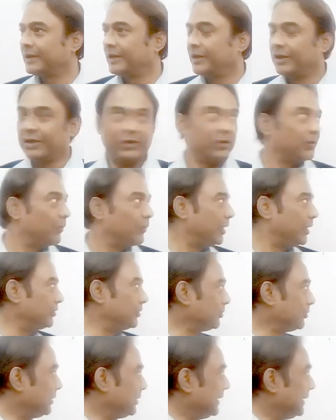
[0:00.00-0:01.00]
You want
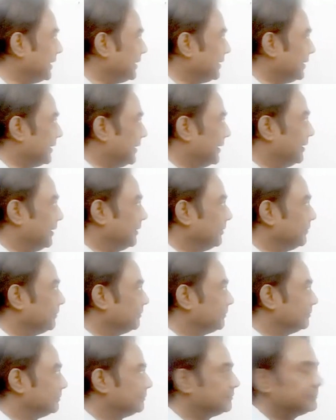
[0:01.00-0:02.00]
to be at 9.
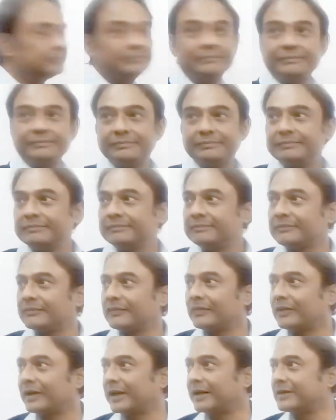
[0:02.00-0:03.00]

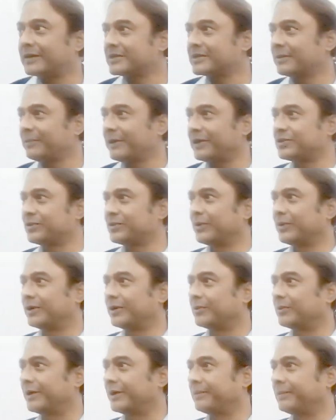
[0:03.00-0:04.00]
That is the place you want
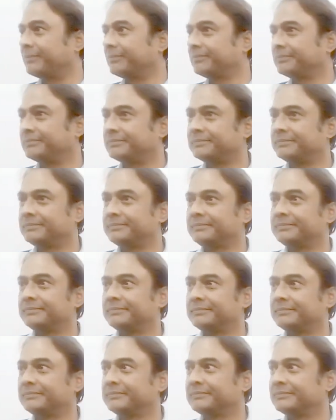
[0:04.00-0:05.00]
to be.
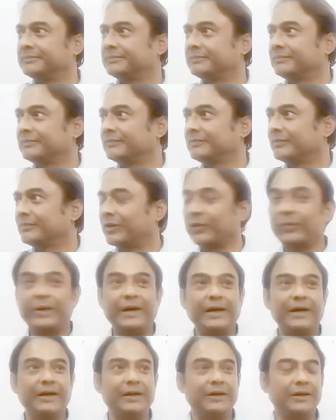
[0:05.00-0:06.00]
But
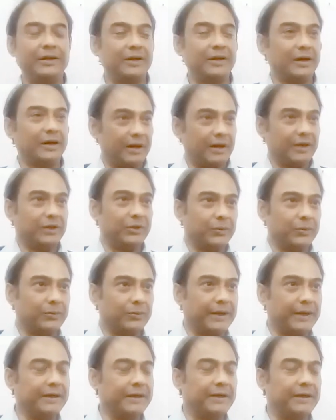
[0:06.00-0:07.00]
where are you
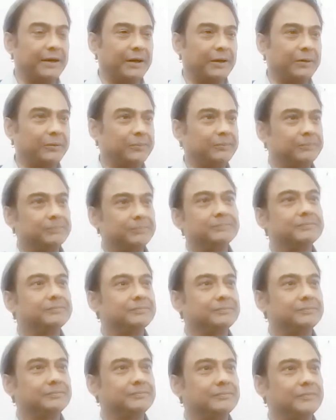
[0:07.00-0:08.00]
right now?
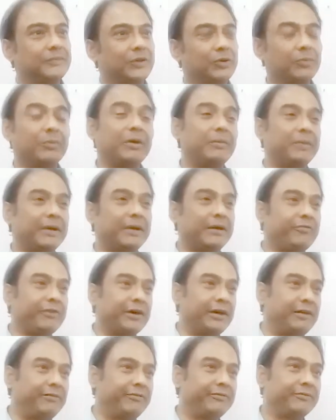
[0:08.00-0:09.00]
You may be at
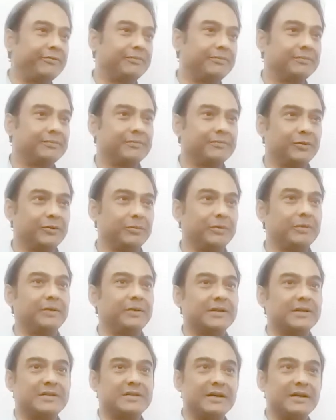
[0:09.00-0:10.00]
5, you may be
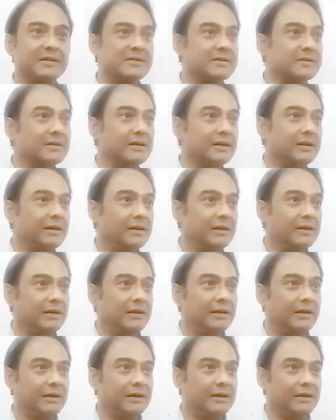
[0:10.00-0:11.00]
at 6,
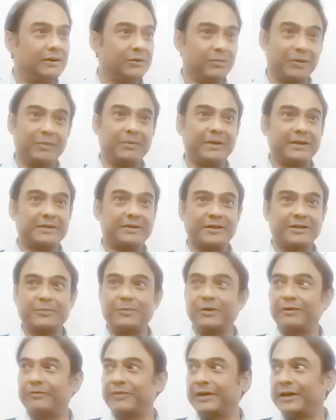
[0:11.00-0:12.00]
you may be at
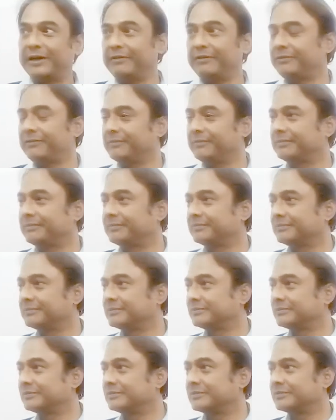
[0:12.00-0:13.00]
6.5,
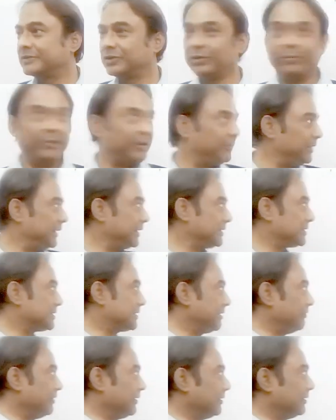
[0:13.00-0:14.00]
you may be at
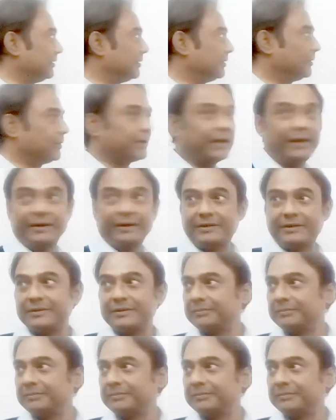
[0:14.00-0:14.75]
7 or 8.